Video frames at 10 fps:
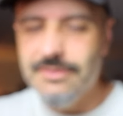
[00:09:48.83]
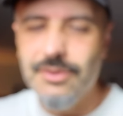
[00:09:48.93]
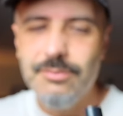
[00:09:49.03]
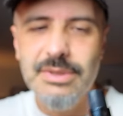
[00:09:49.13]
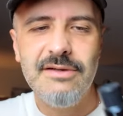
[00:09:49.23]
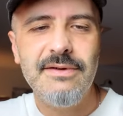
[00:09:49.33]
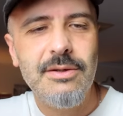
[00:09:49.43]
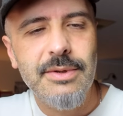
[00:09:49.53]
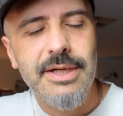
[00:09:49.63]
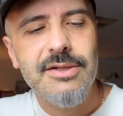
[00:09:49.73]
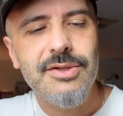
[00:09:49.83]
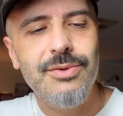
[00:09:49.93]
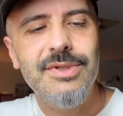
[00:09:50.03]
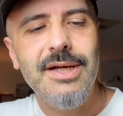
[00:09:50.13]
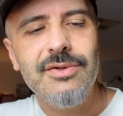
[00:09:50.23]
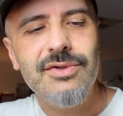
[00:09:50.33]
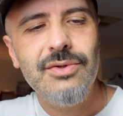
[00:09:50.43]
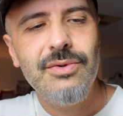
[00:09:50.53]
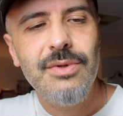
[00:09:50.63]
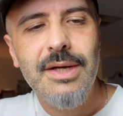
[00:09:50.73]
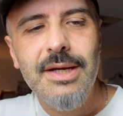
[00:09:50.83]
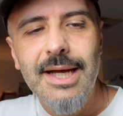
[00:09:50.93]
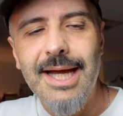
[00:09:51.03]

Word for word: and don't believe anyone else who tells you